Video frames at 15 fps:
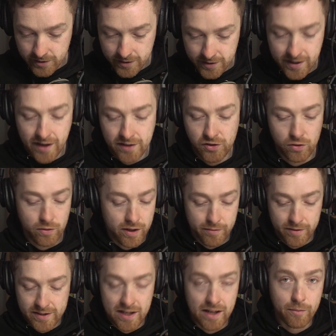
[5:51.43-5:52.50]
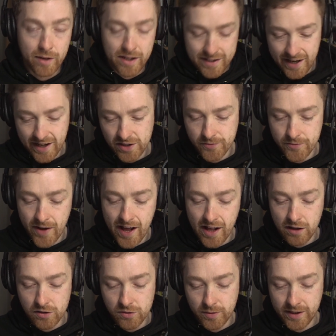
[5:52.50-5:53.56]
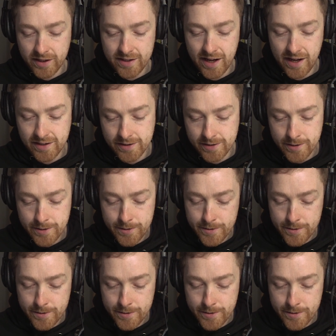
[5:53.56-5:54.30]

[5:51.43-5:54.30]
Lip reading: Yes, so here we can see, like, we can test valves, we can test,